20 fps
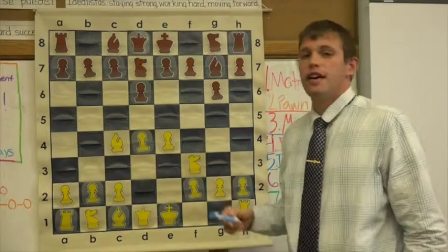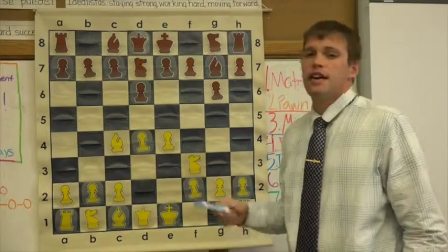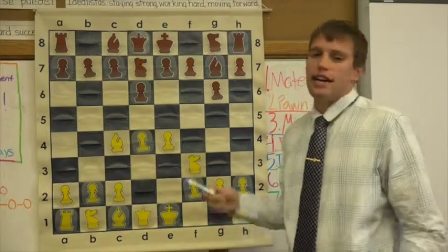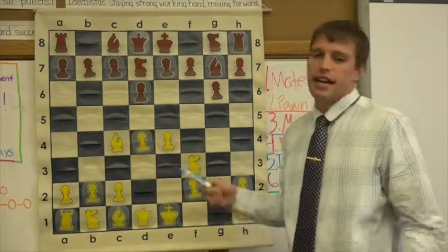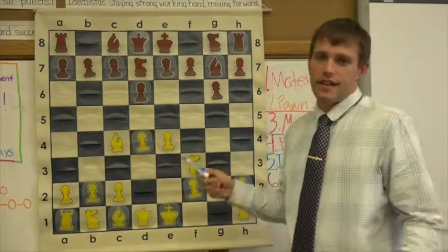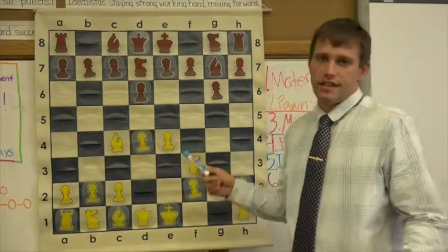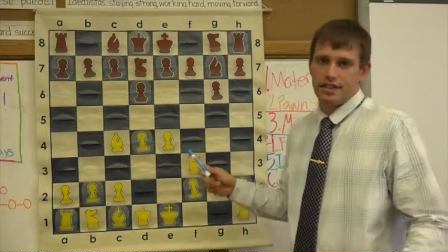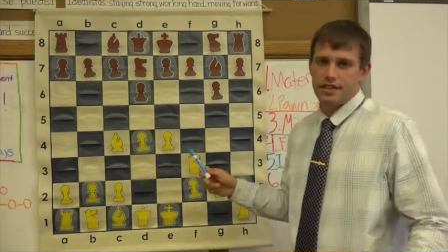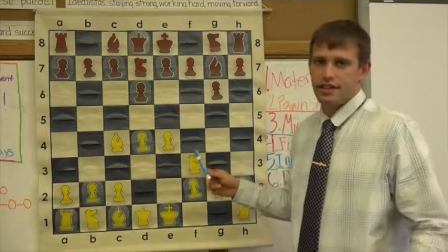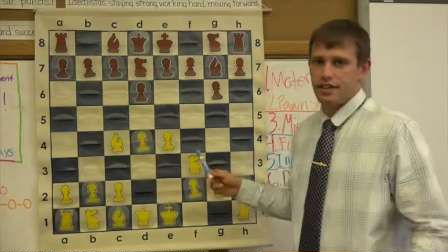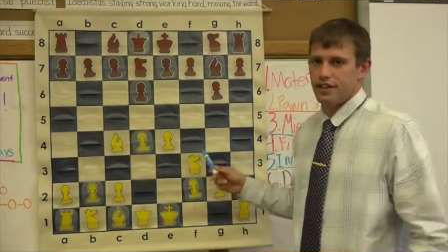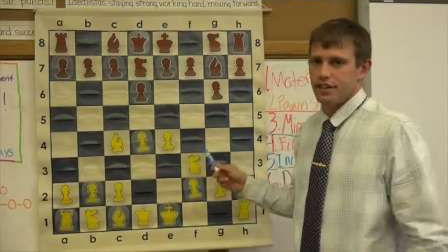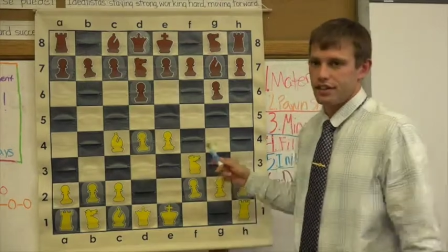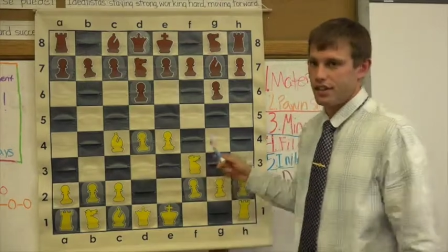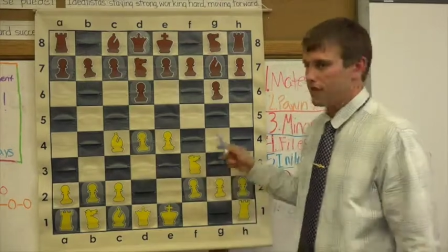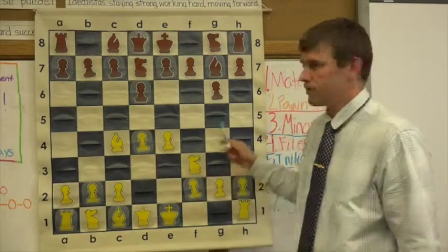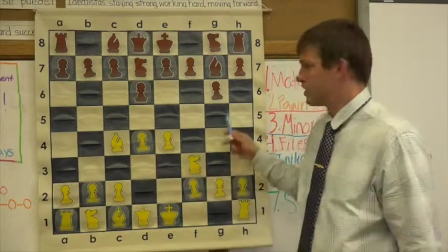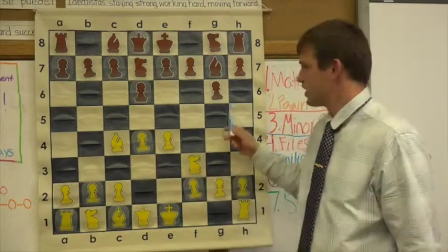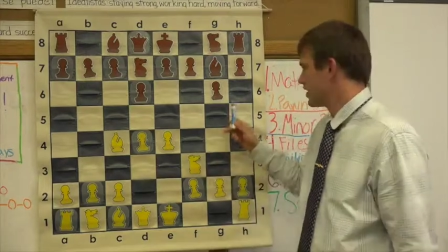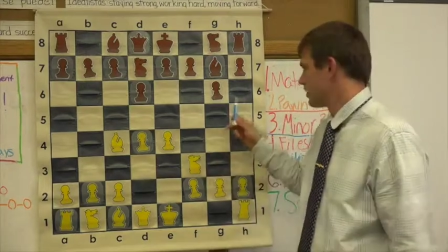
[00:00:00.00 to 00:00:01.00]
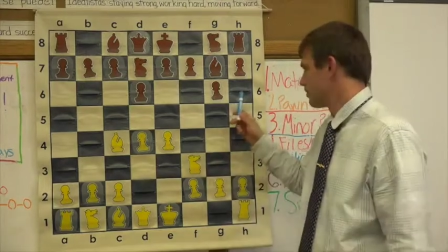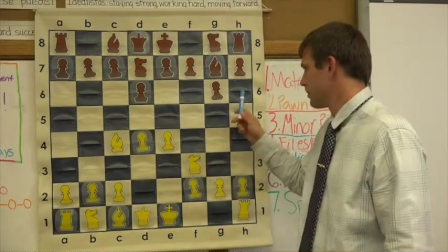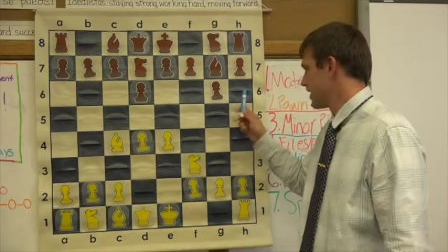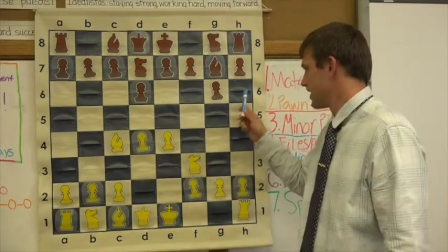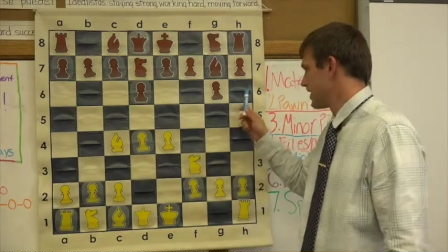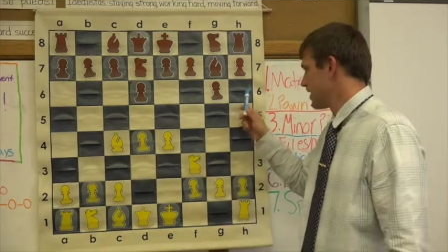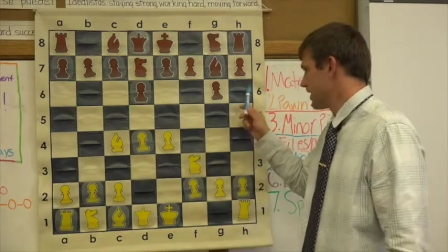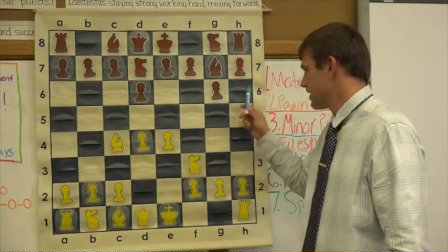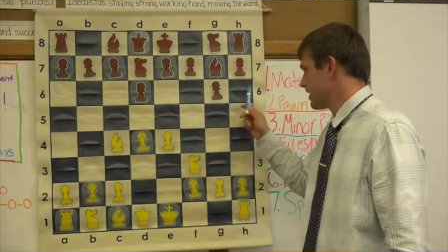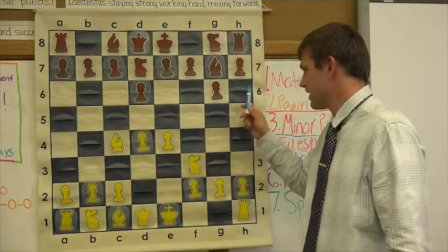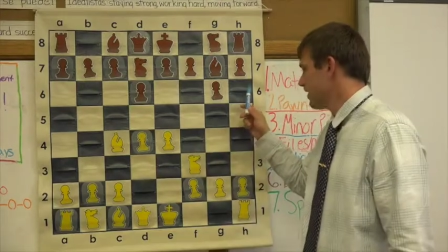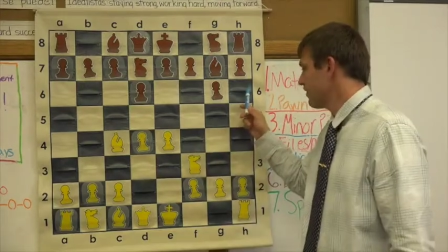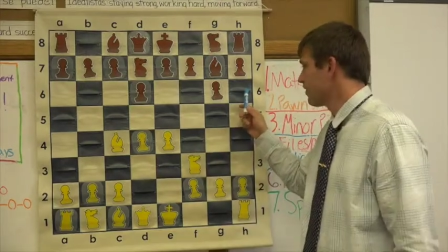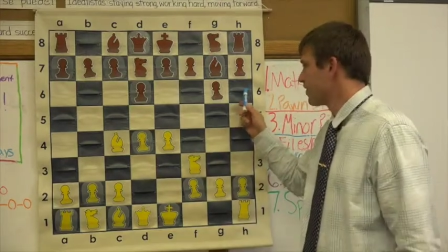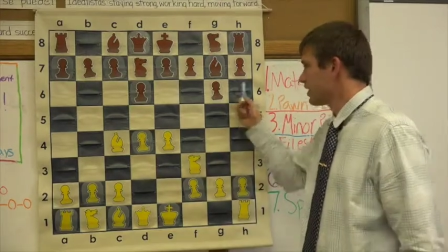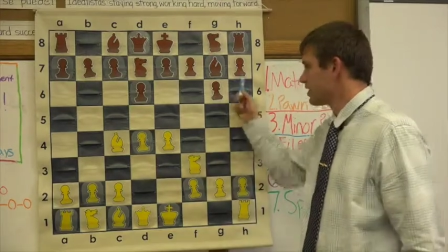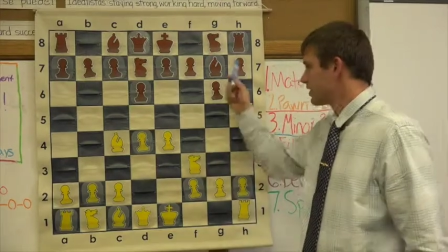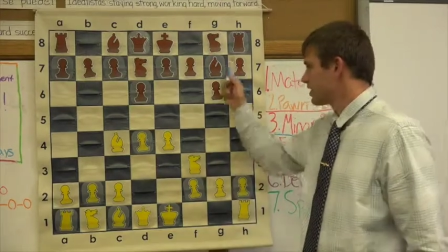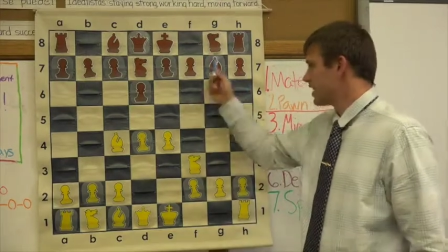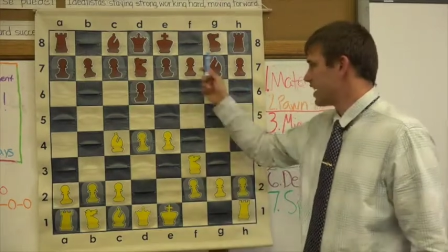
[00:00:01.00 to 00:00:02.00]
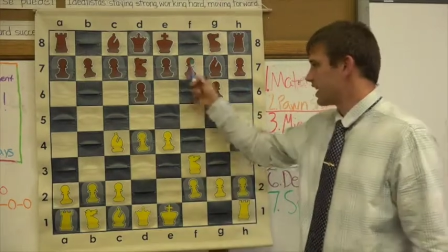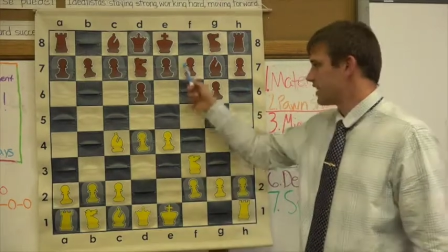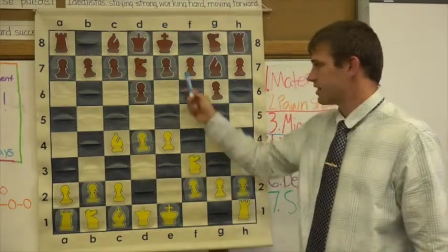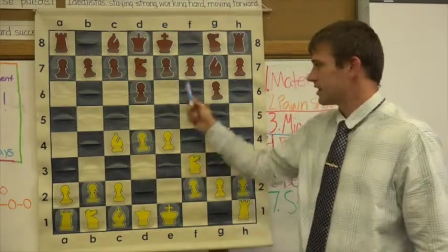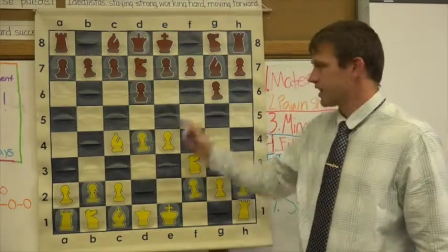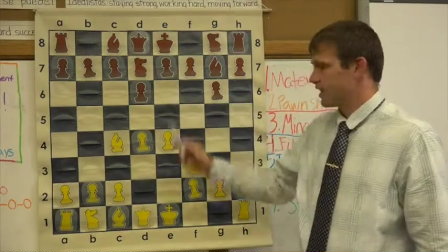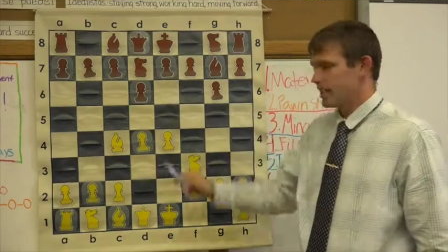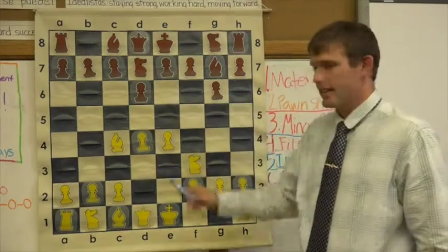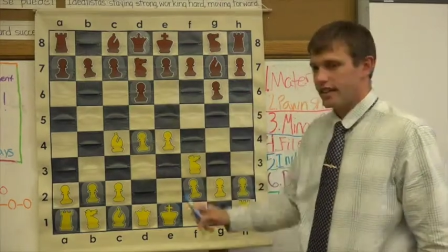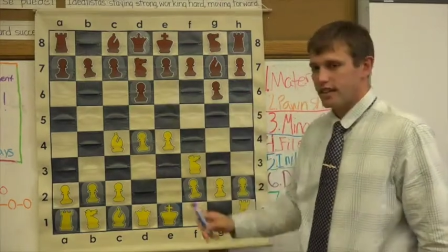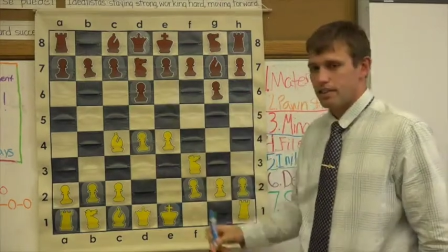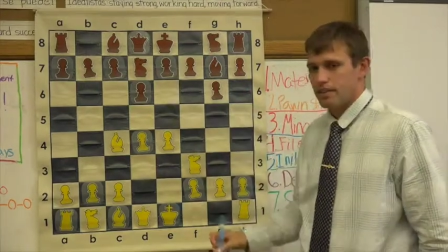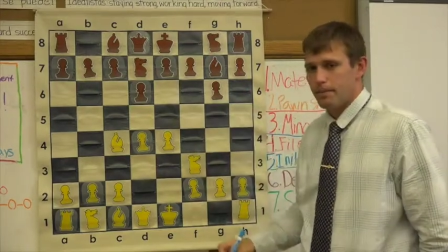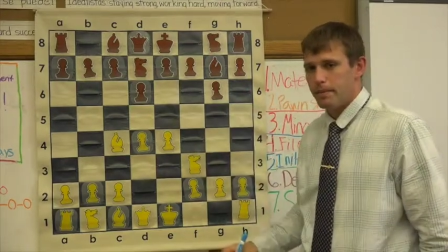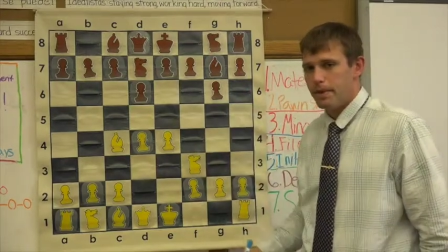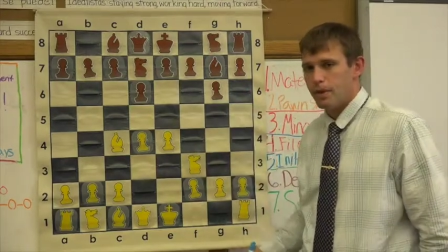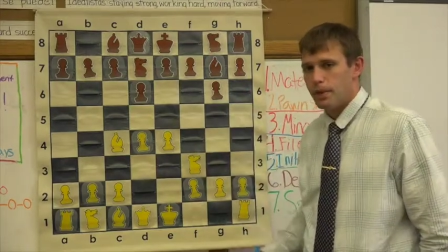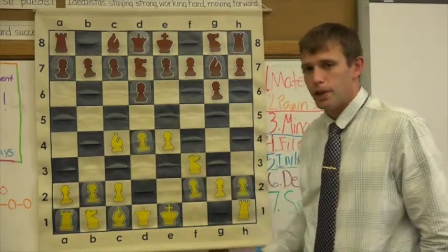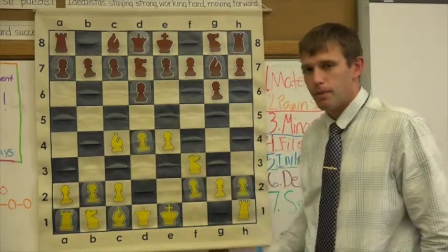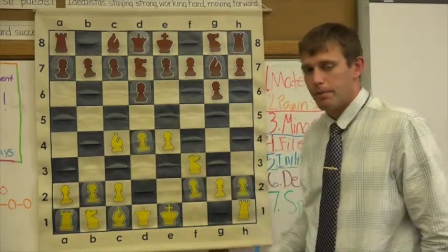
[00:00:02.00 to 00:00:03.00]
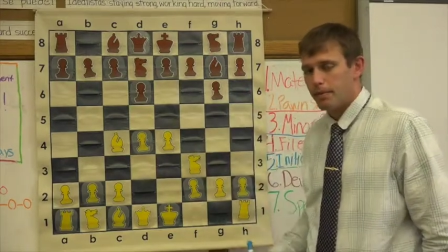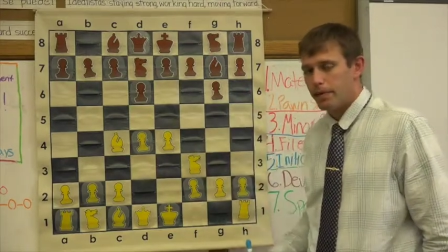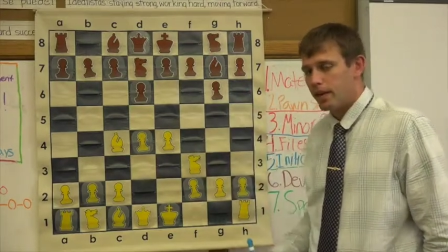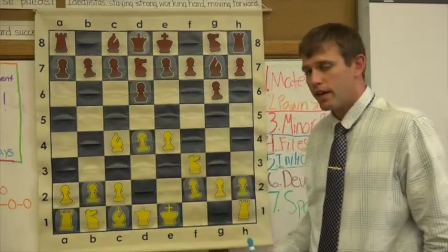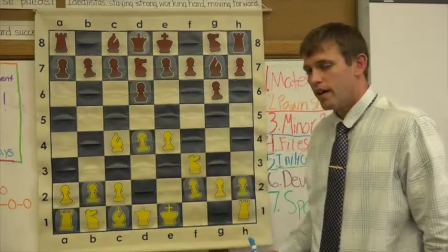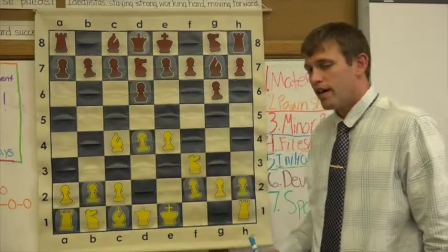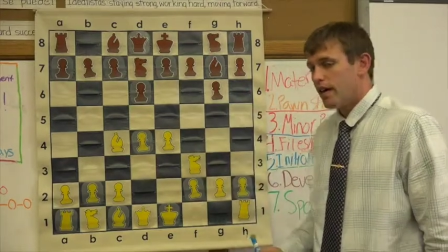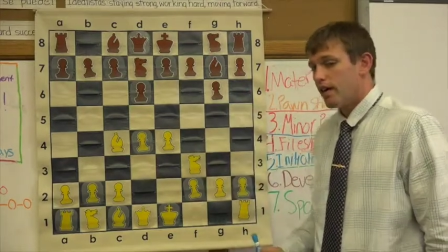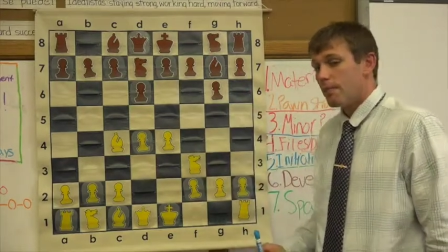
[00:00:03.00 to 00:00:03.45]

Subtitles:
Now you say to yourself, it doesn't make any difference, the knight's going to take the bishop.